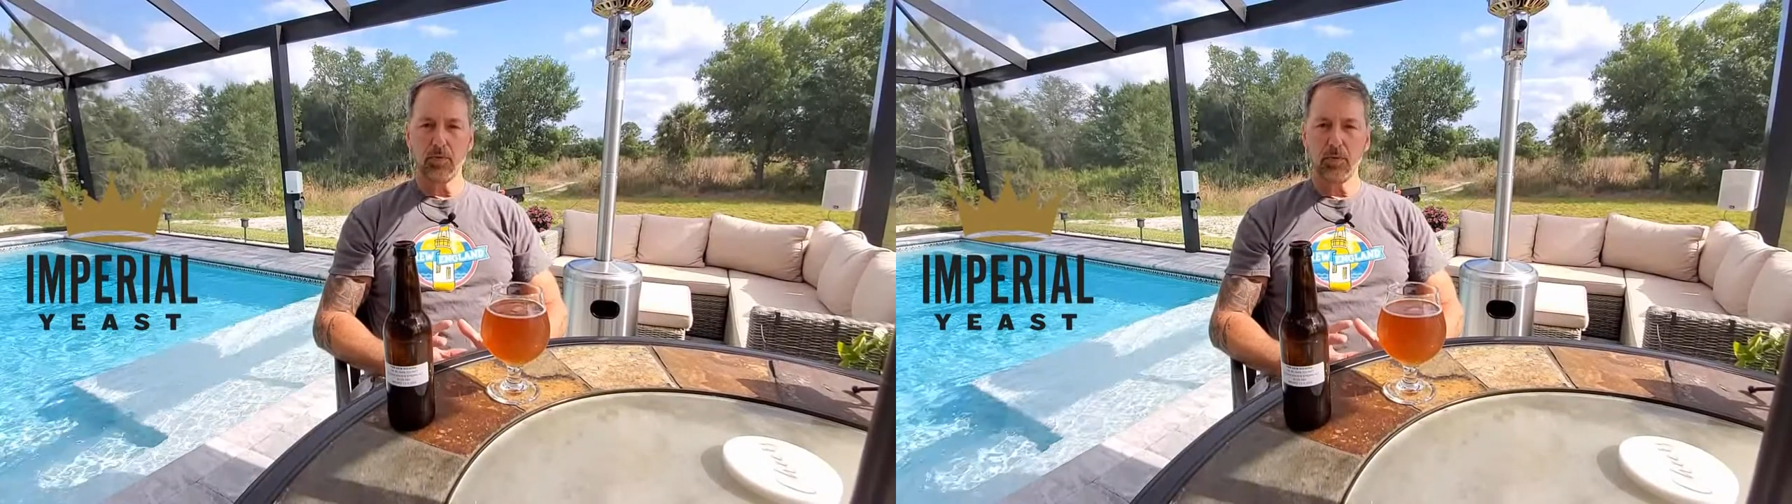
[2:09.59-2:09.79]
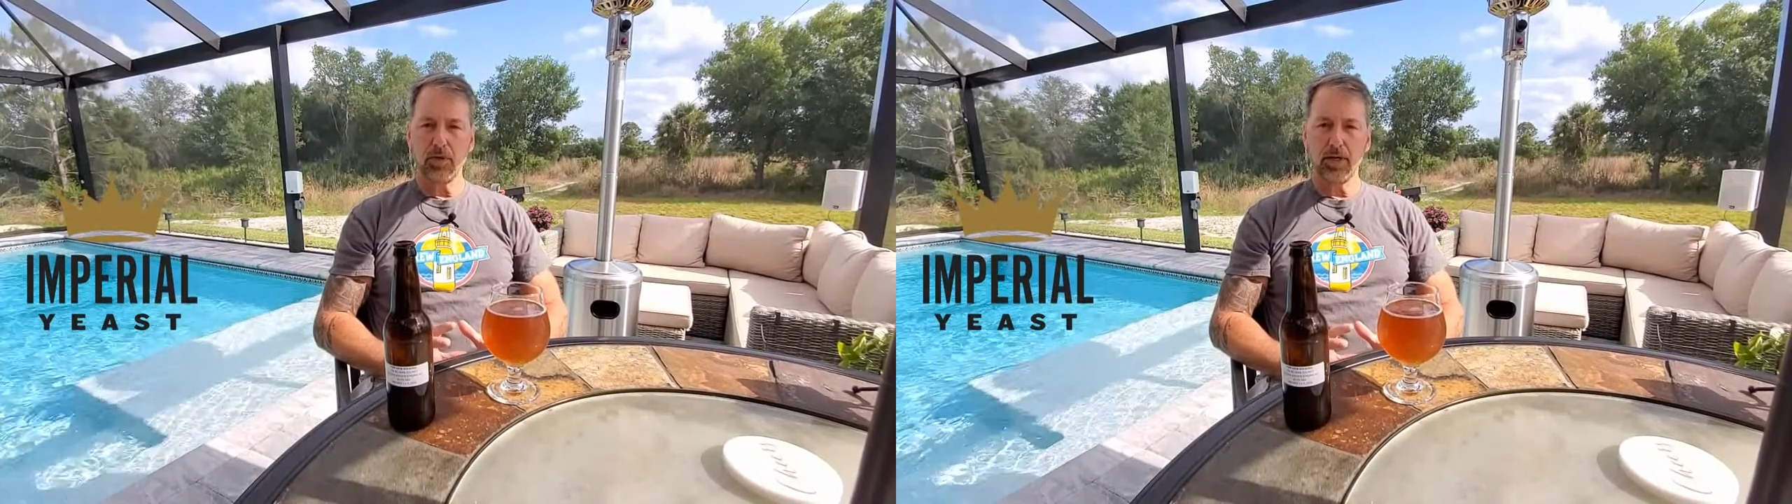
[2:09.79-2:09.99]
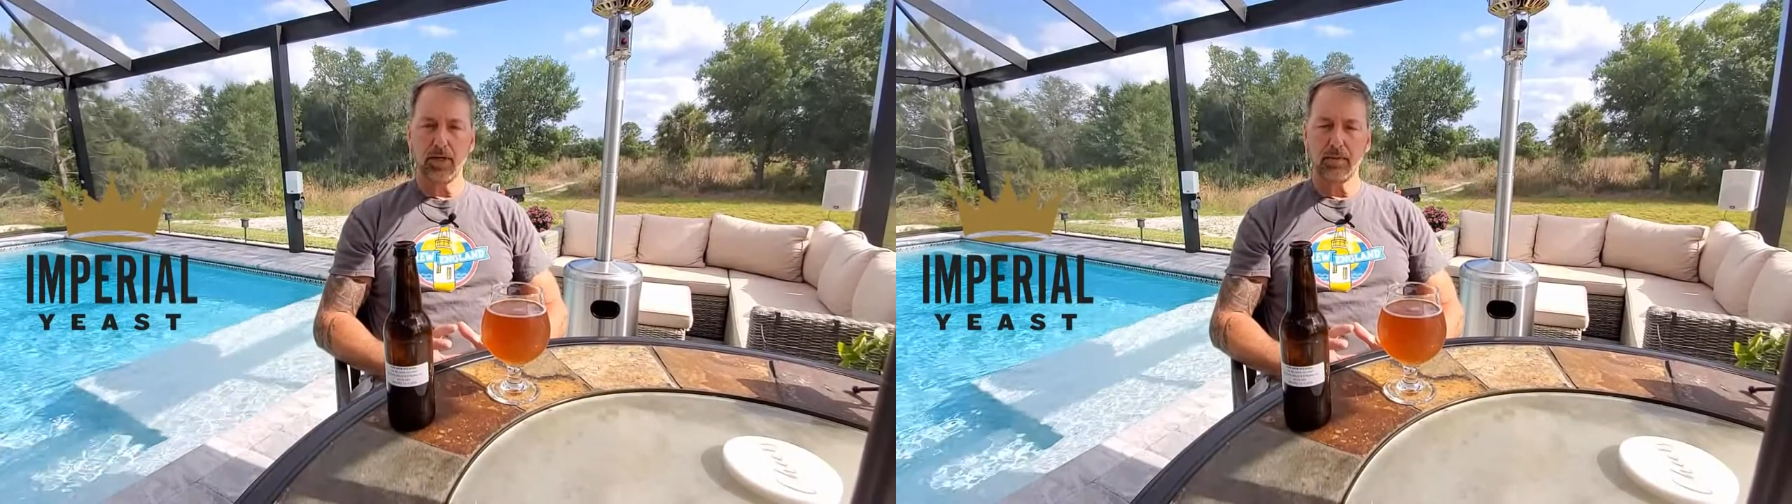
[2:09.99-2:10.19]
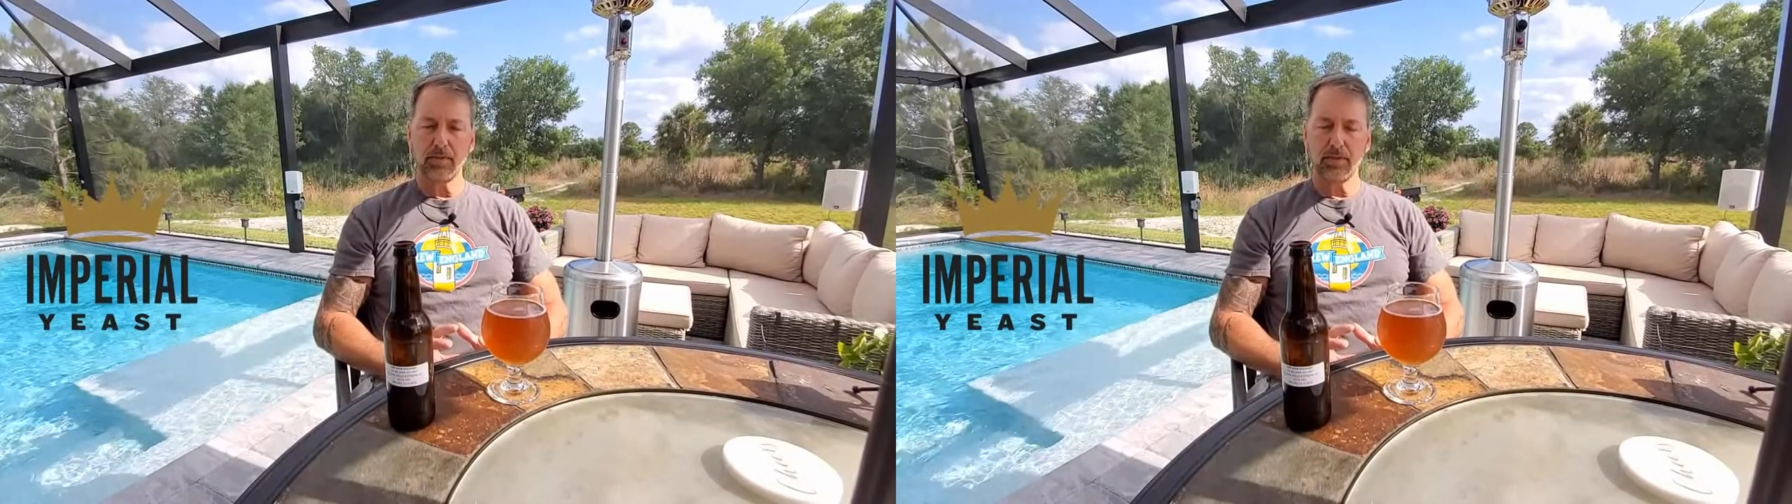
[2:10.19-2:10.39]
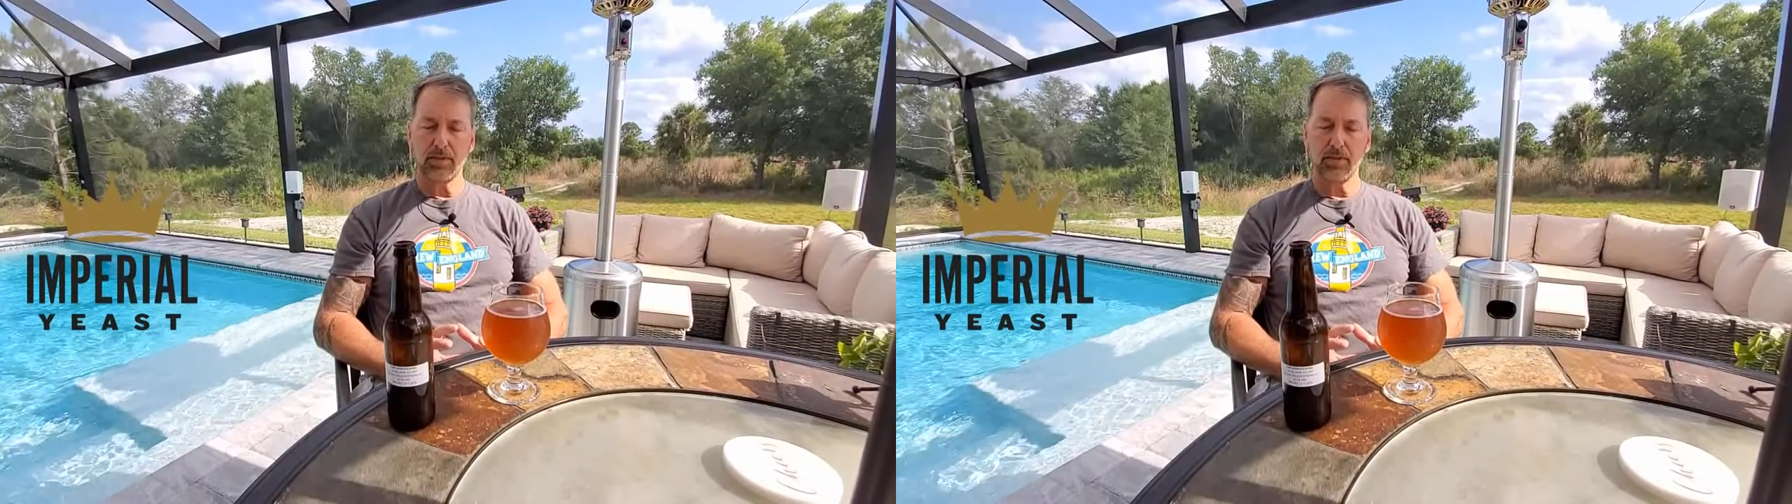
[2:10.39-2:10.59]
brewery
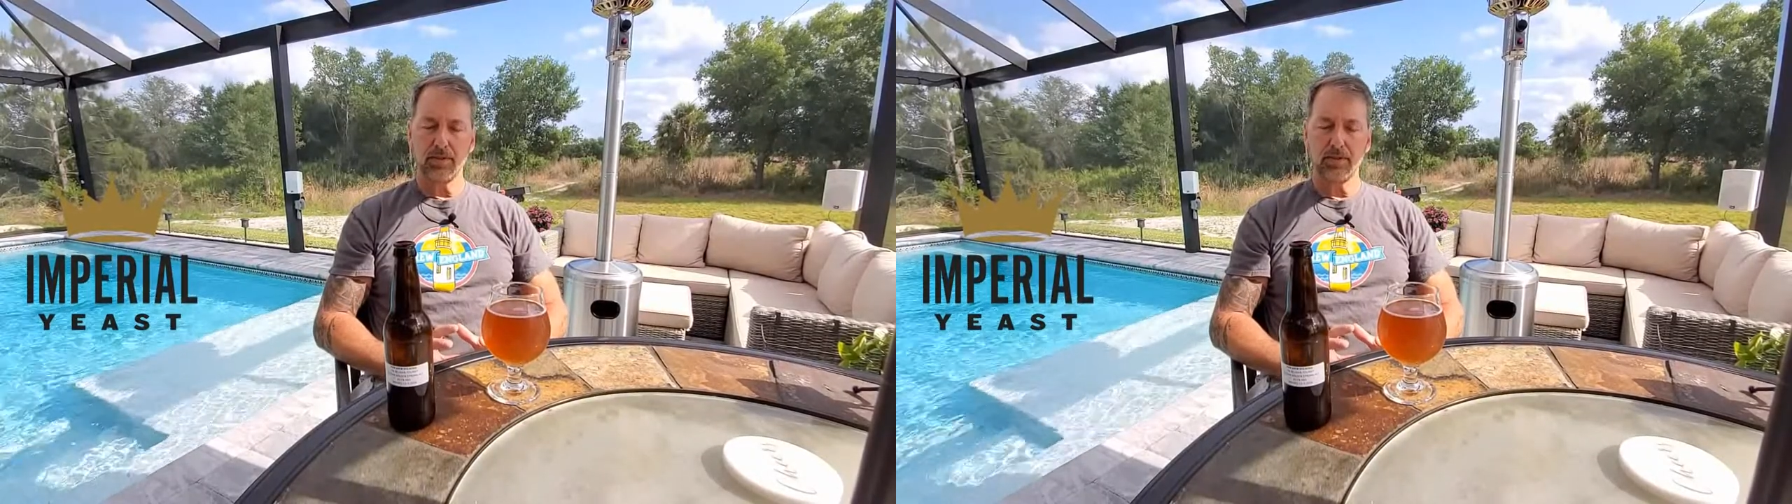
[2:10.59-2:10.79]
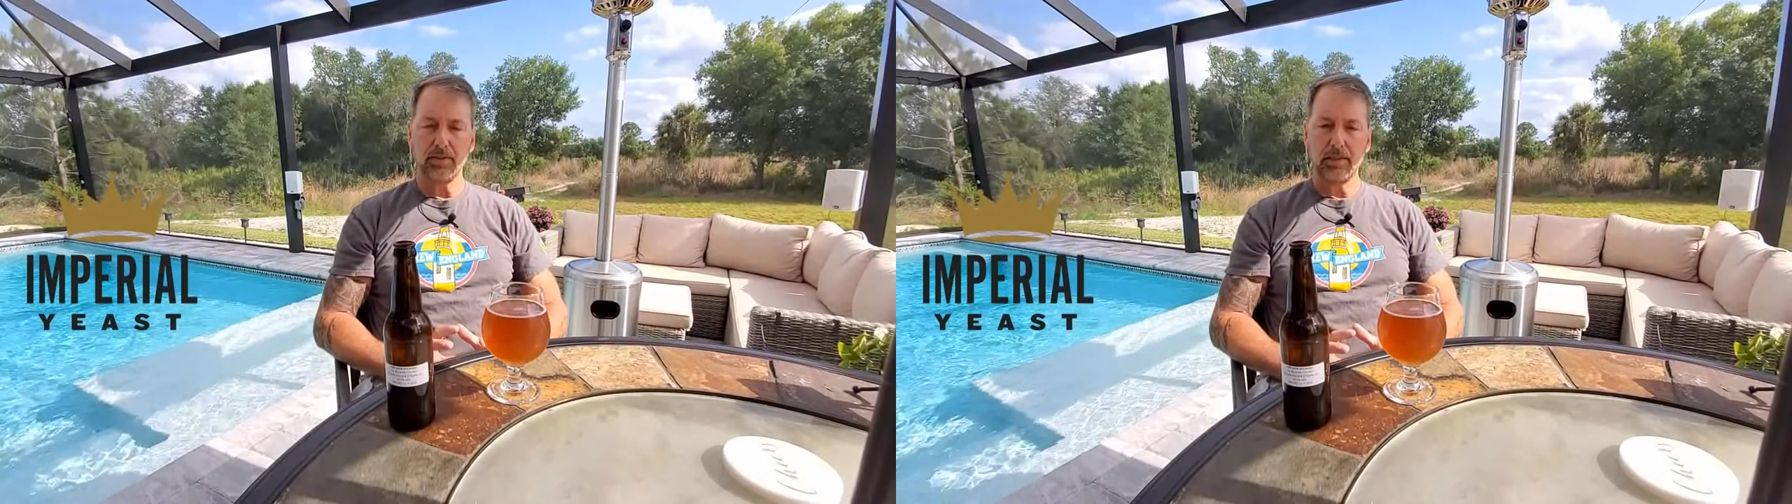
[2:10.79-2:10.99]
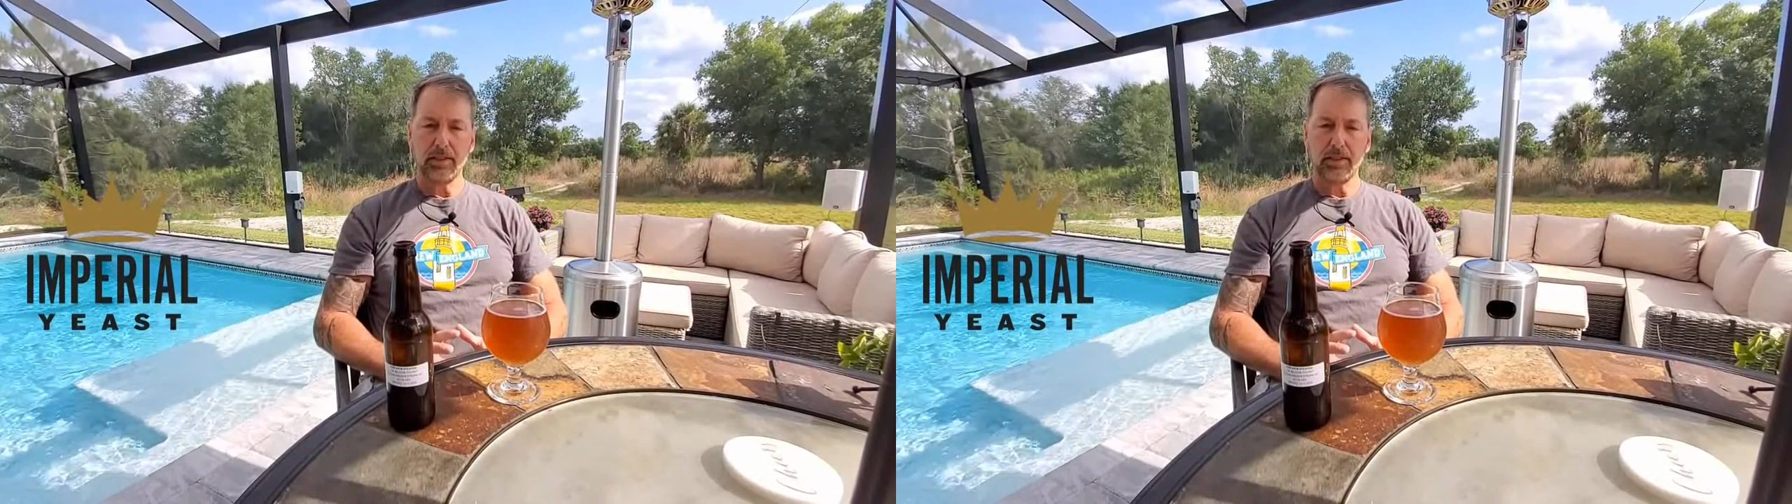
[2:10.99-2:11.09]
hiccups uh,